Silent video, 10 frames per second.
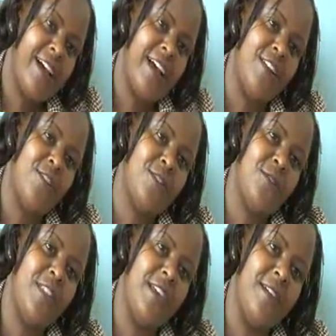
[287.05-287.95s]
and
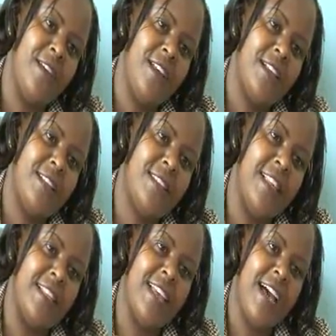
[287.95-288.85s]
also the, the,
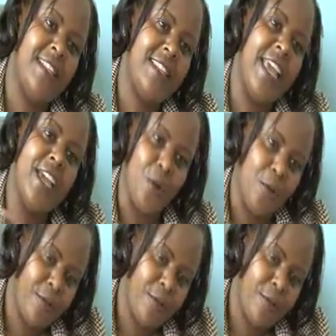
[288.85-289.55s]
the son's hero.